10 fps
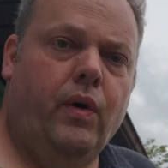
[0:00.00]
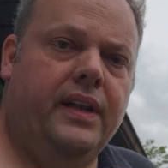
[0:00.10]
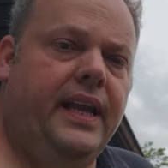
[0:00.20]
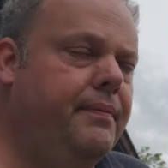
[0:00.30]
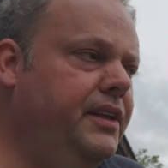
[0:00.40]

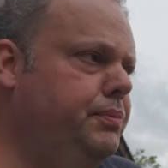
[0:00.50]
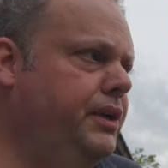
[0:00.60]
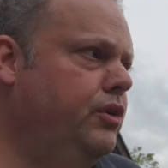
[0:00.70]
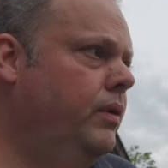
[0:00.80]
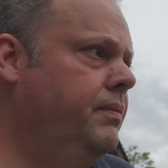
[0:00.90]
on that. That's
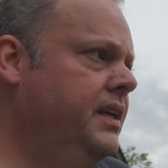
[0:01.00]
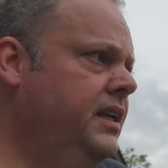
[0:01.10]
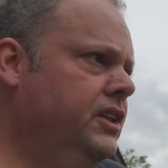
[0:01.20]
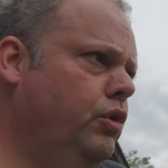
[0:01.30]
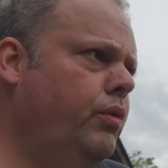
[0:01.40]
pretty cool.
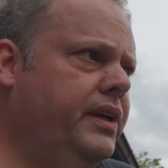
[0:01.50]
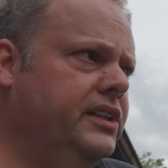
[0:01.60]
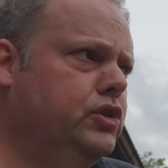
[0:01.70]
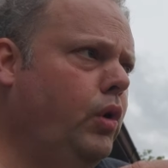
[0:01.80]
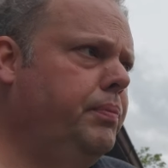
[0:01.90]
So when we
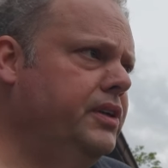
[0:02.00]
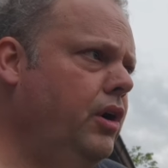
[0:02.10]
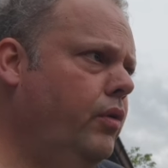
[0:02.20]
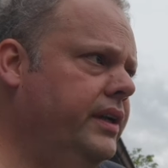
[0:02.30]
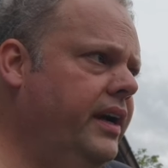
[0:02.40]
get the Scorpyd
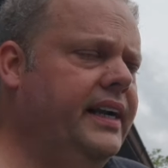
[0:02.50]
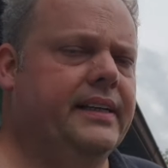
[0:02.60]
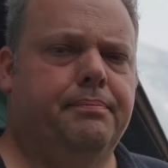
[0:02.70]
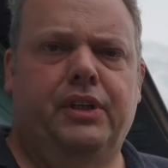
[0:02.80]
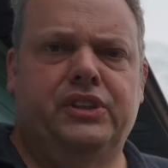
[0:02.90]
going here, I got to
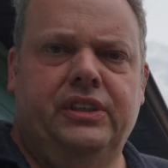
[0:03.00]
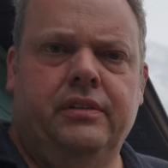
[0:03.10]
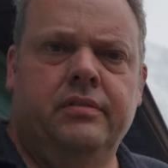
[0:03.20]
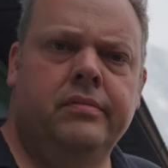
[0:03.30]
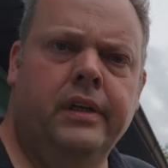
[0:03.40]
get Bunjie
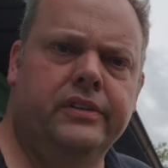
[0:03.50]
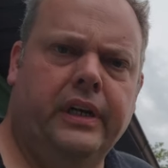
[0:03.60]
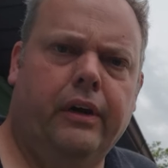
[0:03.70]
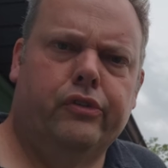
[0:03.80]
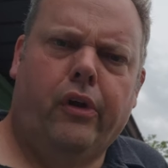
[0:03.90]
and his
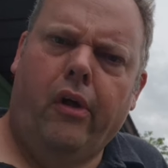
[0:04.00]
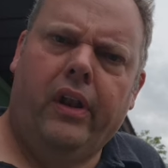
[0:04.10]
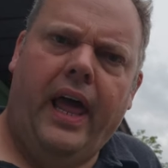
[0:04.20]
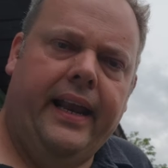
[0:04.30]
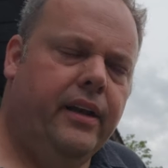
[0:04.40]
arrows all
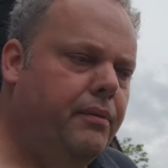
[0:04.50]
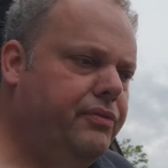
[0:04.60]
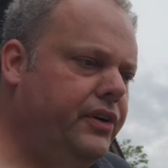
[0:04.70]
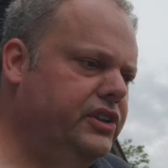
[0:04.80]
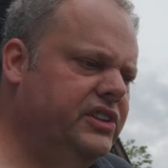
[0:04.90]
lined up
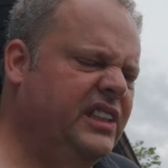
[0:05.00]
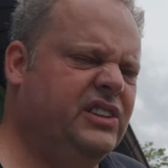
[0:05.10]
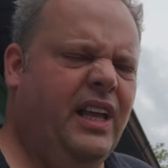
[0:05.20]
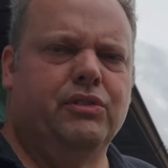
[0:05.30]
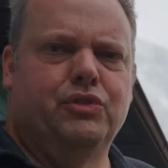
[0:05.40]
first because
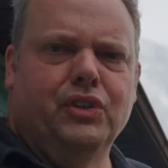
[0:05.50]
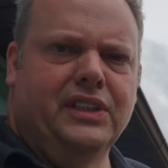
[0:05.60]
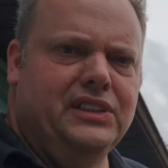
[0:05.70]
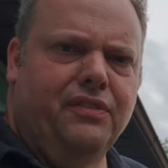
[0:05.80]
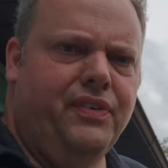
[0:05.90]
that one's real
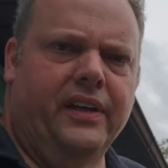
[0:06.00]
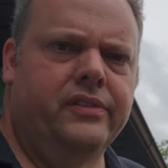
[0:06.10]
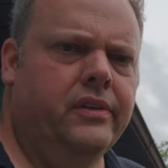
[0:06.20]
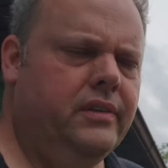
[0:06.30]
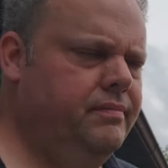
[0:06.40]
easy to
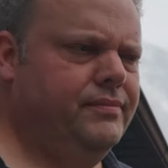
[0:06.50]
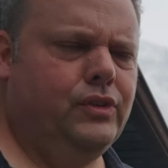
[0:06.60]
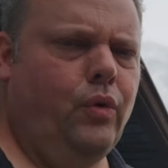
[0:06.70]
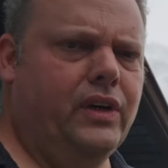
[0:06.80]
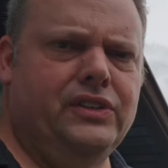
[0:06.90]
fix.
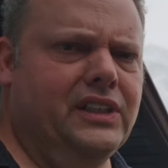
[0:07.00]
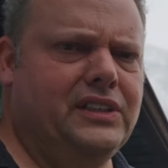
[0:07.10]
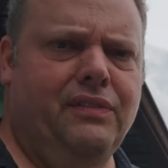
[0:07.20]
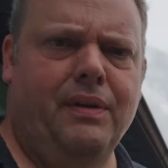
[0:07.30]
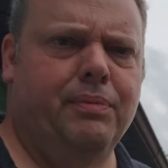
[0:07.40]

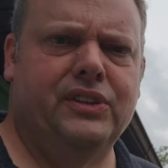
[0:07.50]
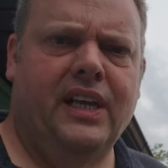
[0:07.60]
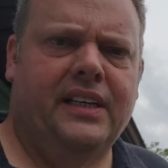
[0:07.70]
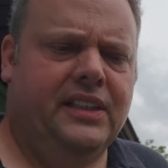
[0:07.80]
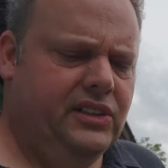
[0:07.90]
260 feet per
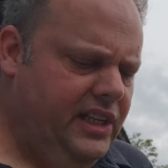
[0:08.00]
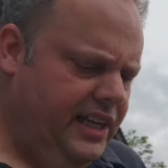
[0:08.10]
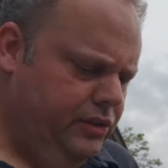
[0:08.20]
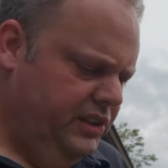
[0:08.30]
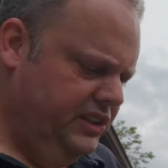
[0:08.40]
second these
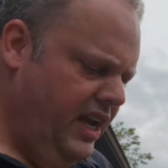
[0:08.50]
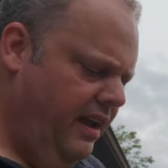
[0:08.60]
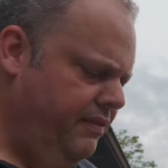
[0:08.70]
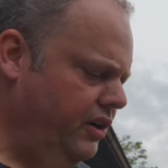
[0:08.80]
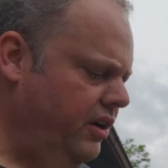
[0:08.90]
days with these
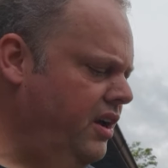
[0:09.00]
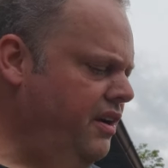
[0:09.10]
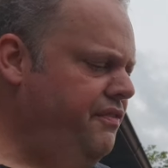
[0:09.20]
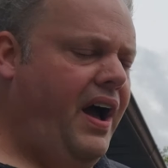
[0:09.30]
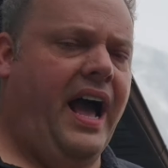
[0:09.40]
heavier
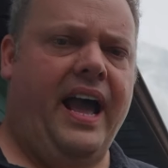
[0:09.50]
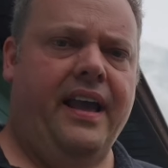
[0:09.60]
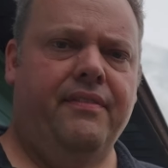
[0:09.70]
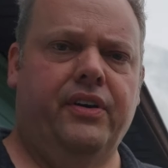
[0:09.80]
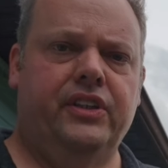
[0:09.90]

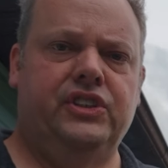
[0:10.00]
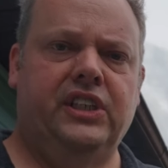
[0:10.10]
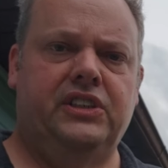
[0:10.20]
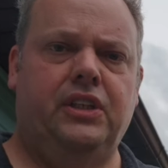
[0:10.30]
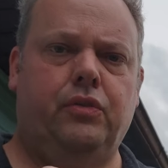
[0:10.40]

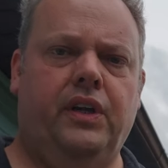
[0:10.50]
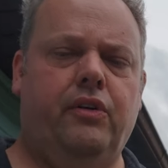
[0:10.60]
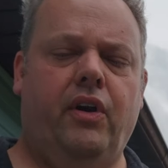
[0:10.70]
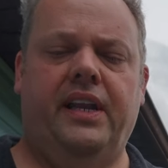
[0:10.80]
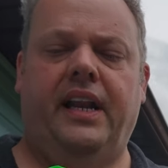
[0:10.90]
563
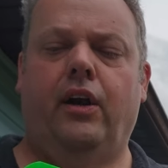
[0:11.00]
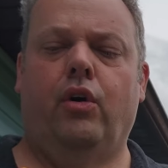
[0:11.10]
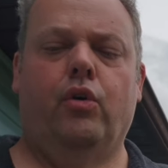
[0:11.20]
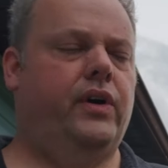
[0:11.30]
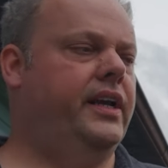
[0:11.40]
grain
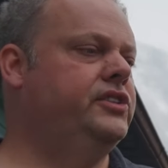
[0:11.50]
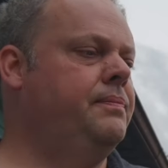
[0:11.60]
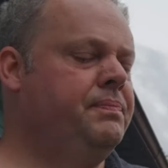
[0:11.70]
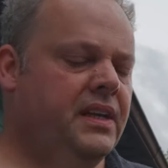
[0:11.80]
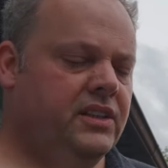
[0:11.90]
arrow rigs.
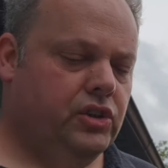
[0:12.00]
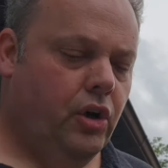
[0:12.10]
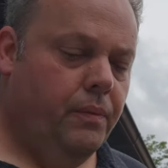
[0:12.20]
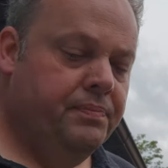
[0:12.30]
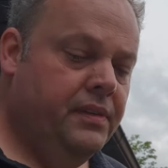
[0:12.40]
So